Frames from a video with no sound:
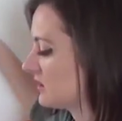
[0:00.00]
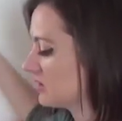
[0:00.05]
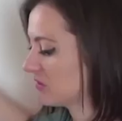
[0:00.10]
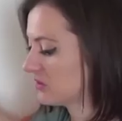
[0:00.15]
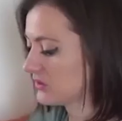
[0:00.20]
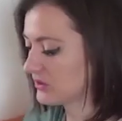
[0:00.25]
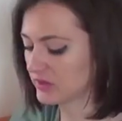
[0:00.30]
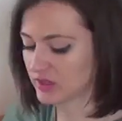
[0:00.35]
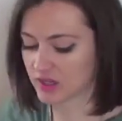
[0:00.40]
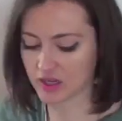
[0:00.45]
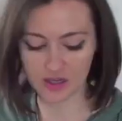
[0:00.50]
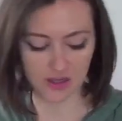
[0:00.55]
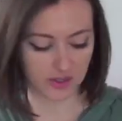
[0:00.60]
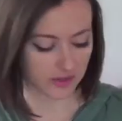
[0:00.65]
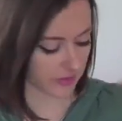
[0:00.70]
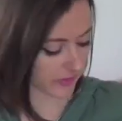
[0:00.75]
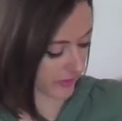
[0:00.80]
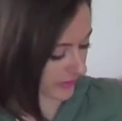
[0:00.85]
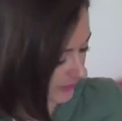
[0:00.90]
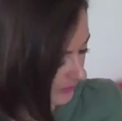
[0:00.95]

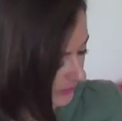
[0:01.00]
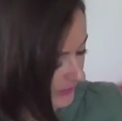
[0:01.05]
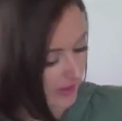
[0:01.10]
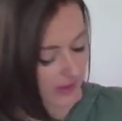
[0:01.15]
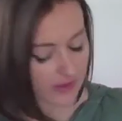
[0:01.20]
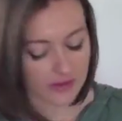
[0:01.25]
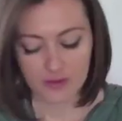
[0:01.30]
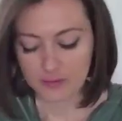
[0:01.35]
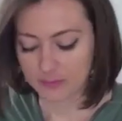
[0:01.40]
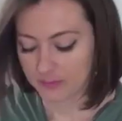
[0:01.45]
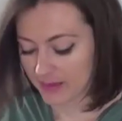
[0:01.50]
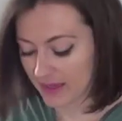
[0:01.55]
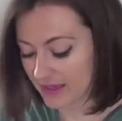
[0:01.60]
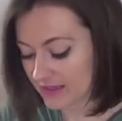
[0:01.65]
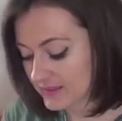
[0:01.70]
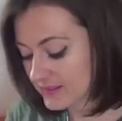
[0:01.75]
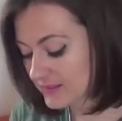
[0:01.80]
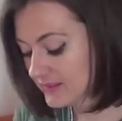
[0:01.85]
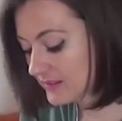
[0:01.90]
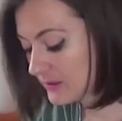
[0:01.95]
starts.
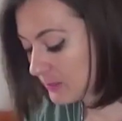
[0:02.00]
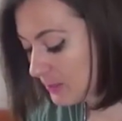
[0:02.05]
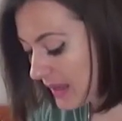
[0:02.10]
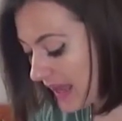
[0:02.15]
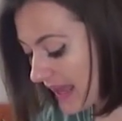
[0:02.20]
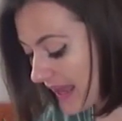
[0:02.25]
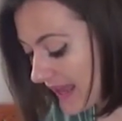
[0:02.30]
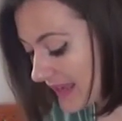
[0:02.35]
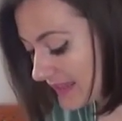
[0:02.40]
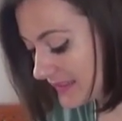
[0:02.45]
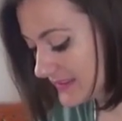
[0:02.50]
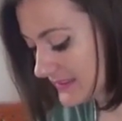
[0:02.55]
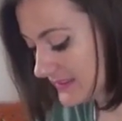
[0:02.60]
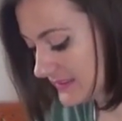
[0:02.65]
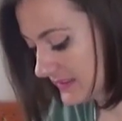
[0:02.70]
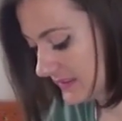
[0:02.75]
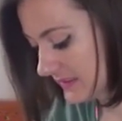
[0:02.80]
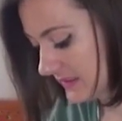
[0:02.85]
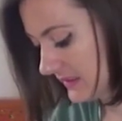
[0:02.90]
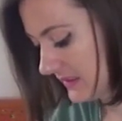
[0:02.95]
Back to the
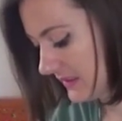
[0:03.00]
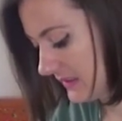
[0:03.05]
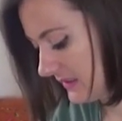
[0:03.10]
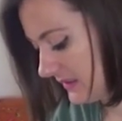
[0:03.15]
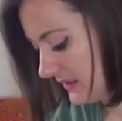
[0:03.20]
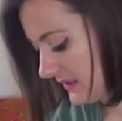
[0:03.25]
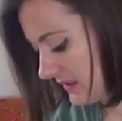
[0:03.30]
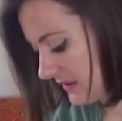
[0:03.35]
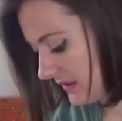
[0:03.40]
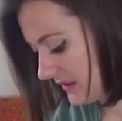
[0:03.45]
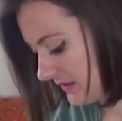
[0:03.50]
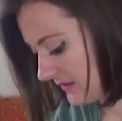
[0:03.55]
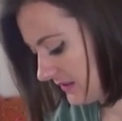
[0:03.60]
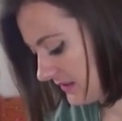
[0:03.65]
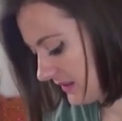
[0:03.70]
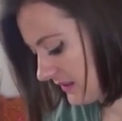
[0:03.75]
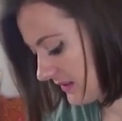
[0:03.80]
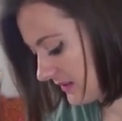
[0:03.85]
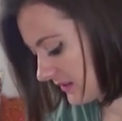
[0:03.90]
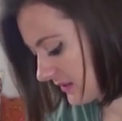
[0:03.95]
pen, and
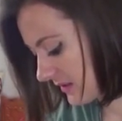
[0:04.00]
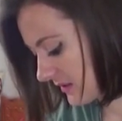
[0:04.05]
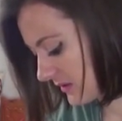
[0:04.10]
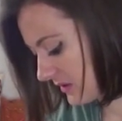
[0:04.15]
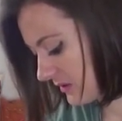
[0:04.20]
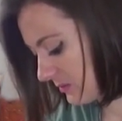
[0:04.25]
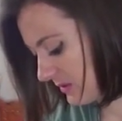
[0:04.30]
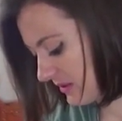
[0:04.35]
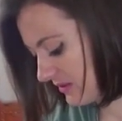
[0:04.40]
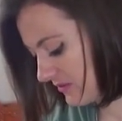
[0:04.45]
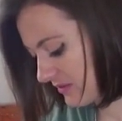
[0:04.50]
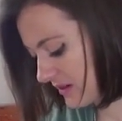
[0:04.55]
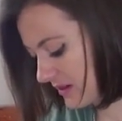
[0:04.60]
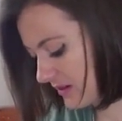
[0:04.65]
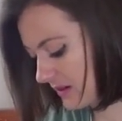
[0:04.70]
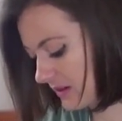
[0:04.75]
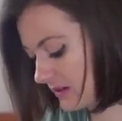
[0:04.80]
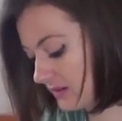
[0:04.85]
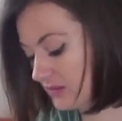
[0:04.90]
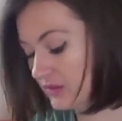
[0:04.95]
it's going to be a
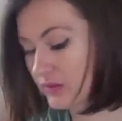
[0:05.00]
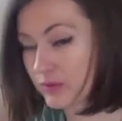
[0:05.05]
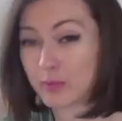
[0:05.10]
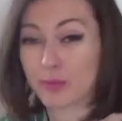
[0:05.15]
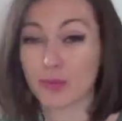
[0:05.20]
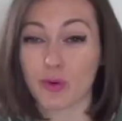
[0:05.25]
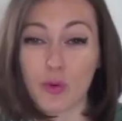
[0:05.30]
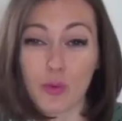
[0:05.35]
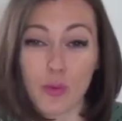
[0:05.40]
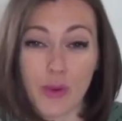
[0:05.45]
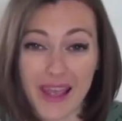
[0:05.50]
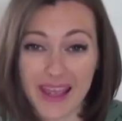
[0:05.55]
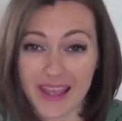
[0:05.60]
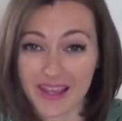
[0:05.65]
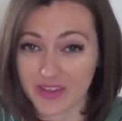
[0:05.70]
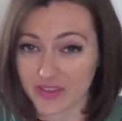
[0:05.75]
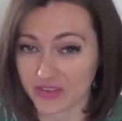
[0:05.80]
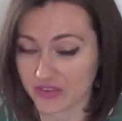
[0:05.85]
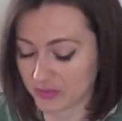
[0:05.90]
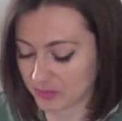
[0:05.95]
very small
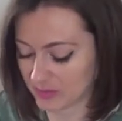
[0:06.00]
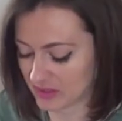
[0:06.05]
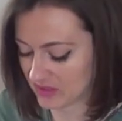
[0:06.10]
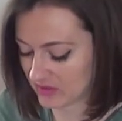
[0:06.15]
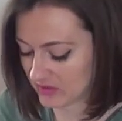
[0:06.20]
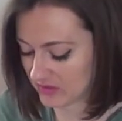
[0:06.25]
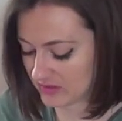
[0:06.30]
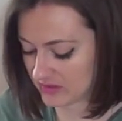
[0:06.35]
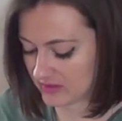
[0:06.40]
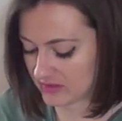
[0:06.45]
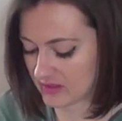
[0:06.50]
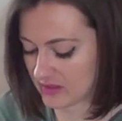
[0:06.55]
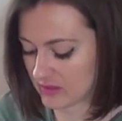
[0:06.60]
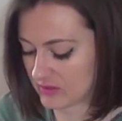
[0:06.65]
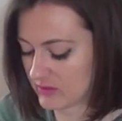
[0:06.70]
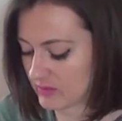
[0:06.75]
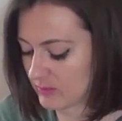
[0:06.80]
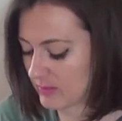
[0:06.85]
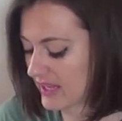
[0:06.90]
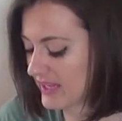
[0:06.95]
S because there's no
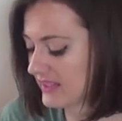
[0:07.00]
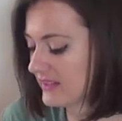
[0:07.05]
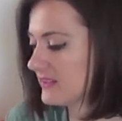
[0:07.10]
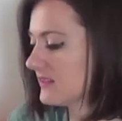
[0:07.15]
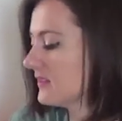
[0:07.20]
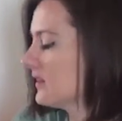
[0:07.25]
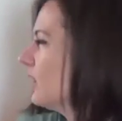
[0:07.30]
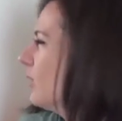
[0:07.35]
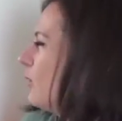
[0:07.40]
space.